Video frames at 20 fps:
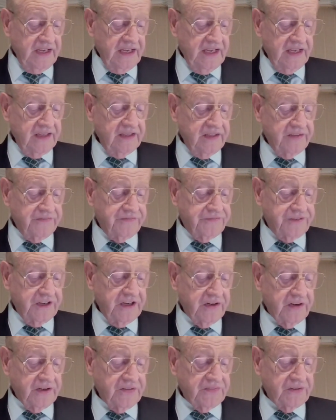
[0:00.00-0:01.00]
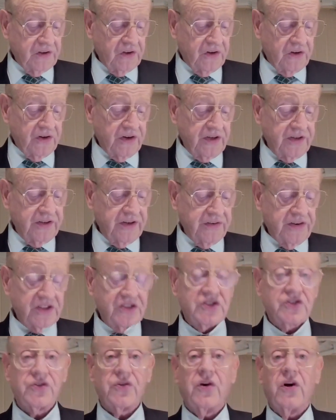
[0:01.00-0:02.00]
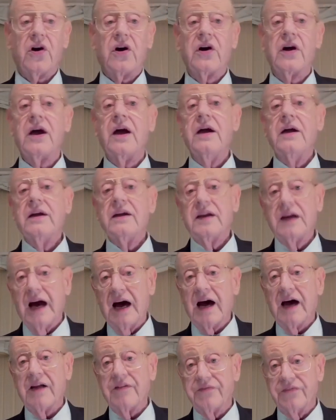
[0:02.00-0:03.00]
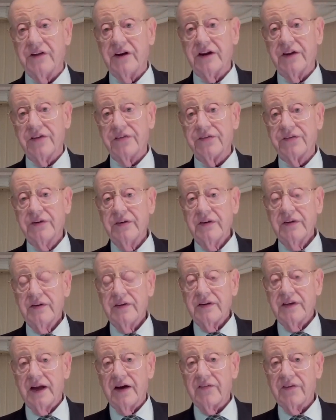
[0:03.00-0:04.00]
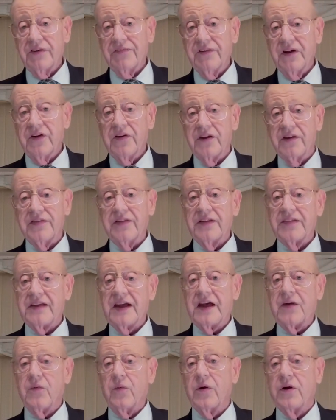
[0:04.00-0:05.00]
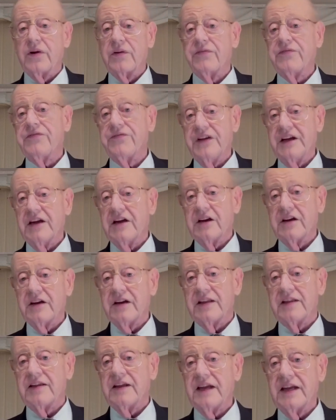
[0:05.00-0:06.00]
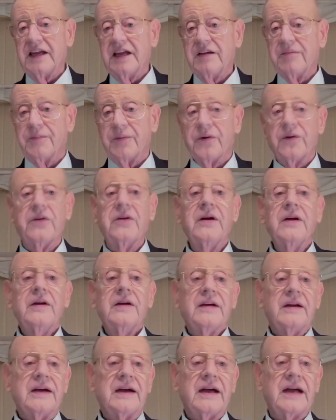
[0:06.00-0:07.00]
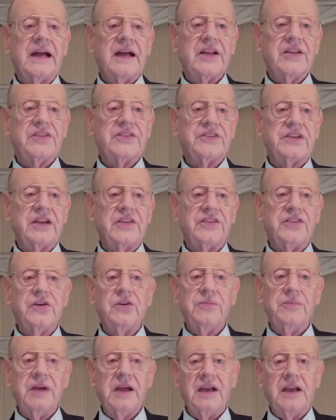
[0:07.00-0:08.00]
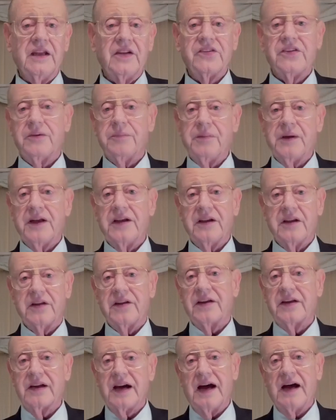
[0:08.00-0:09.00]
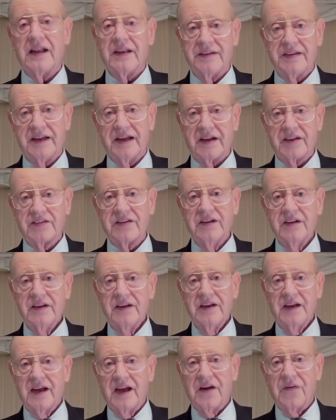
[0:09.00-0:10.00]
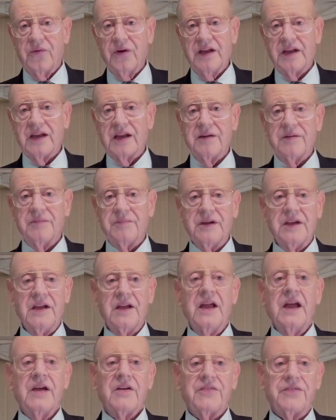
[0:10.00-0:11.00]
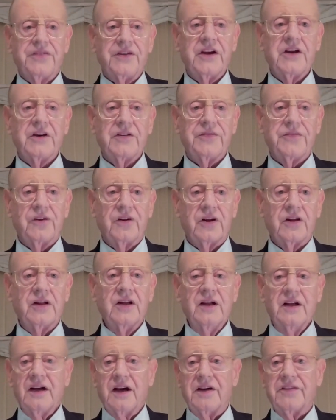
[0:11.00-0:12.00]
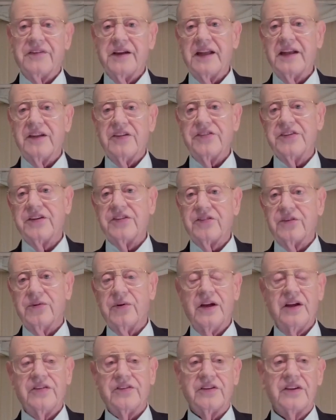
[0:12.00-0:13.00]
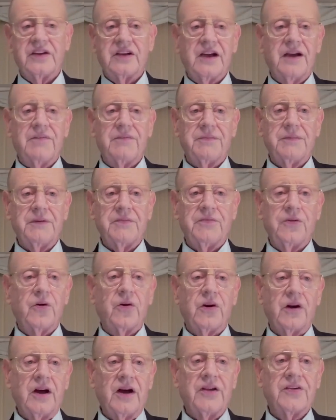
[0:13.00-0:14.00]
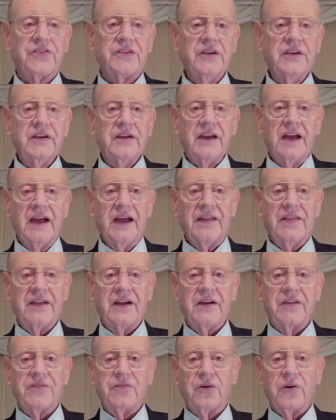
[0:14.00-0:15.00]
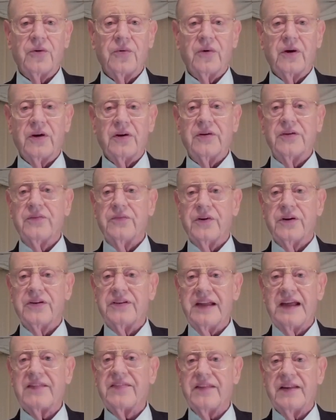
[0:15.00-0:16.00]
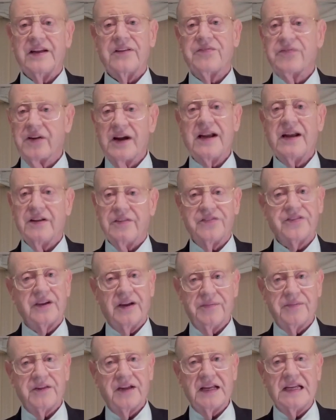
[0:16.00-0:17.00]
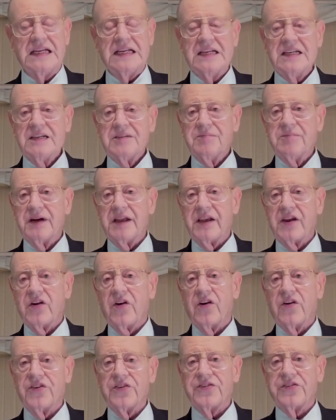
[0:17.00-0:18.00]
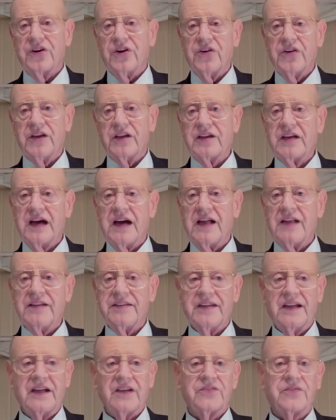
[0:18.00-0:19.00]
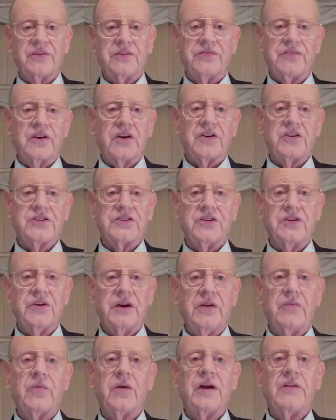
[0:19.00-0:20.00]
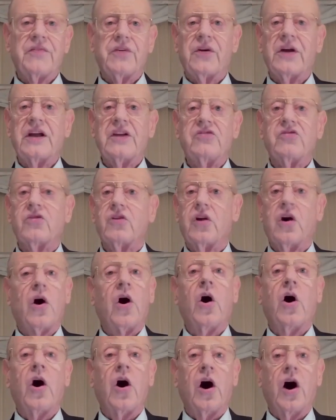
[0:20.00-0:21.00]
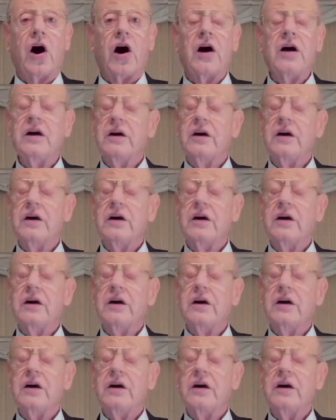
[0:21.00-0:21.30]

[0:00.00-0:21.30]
In the fear of the Lord there is strong confidence. Now, we've noted that that word fear in the Hebrew uh, has uh, two meanings depending on the context. Uh, we can be fearful of any situation that comes before us, and therefore we're, we're deathly afraid of something. But it also, in context, refers to a reverential awe